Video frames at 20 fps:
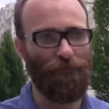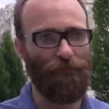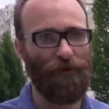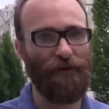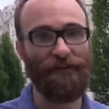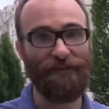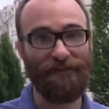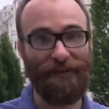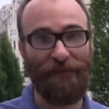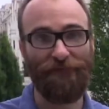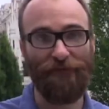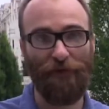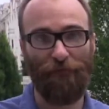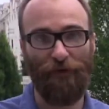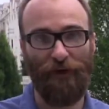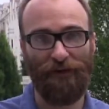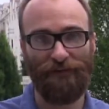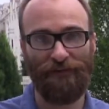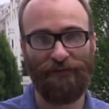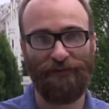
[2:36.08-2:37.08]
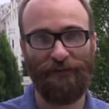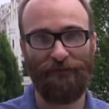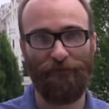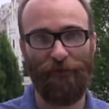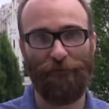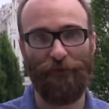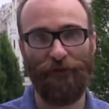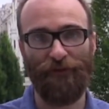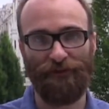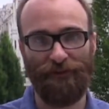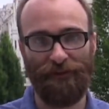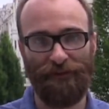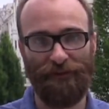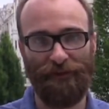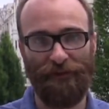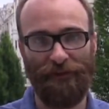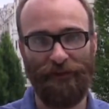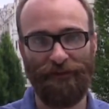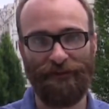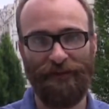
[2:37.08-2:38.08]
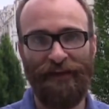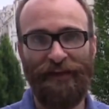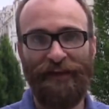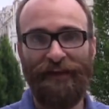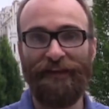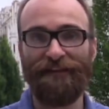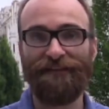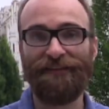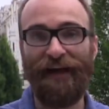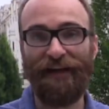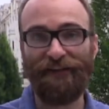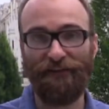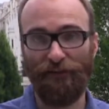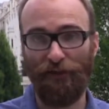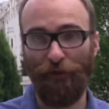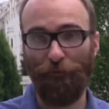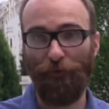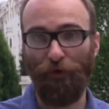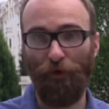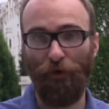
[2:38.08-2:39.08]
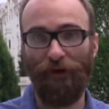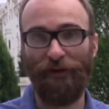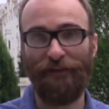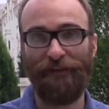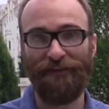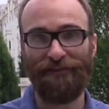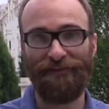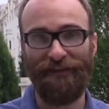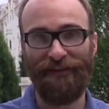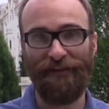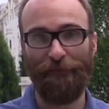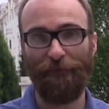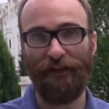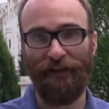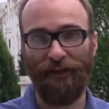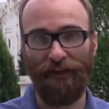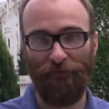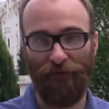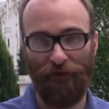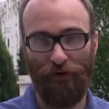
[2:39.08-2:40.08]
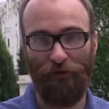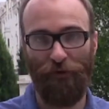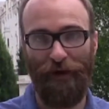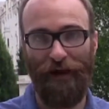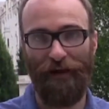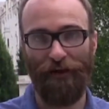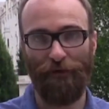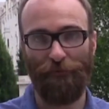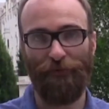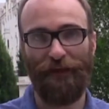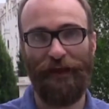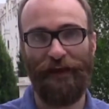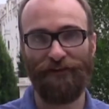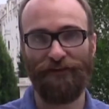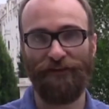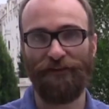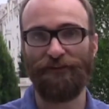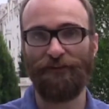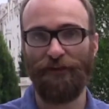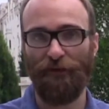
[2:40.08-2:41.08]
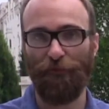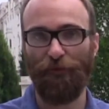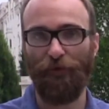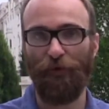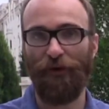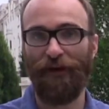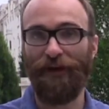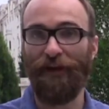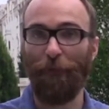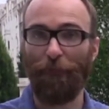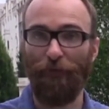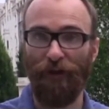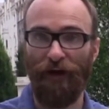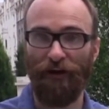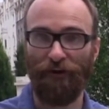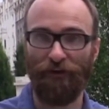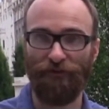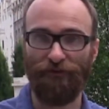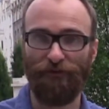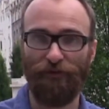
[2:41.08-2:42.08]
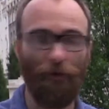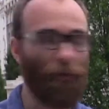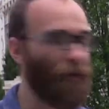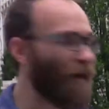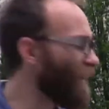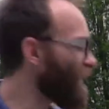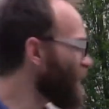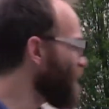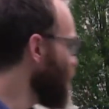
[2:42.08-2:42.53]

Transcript: One of the safety processes we built into this is not to deploy this in the middle of a crowd, but actually to deploy a block or two away